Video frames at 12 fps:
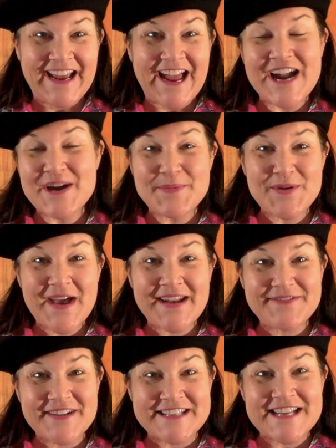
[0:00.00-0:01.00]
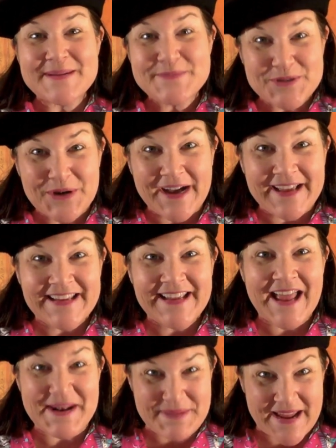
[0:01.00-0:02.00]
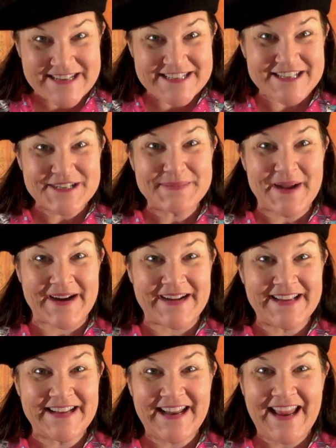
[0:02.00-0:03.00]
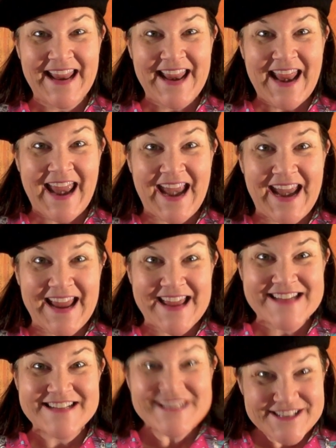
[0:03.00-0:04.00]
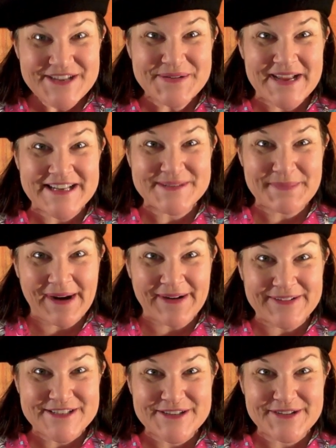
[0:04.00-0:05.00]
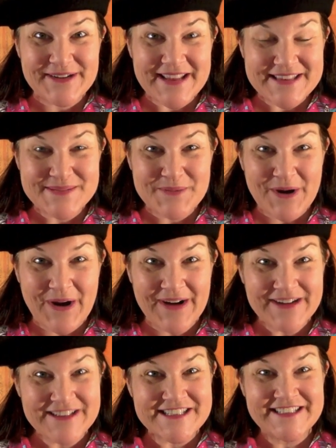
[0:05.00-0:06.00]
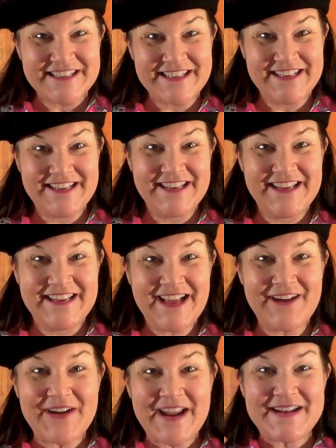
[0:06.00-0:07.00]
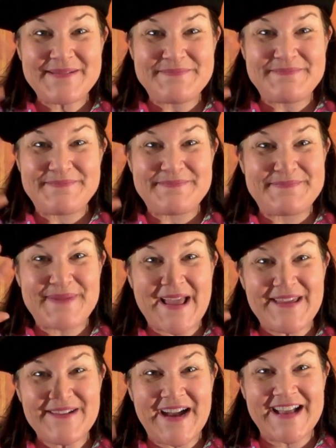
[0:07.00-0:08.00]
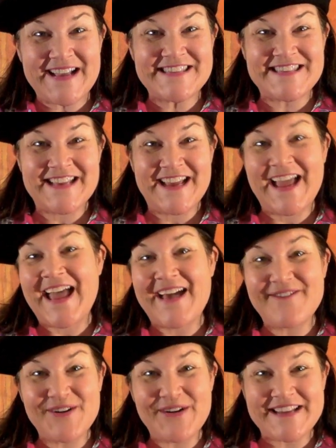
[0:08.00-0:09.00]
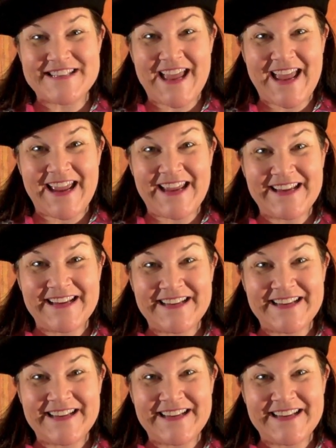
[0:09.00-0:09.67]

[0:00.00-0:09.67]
I hope you had a fun time drawing and painting your parrot, and I'll see you again tomorrow to create some more art. All right, bye you guys. Have a great day.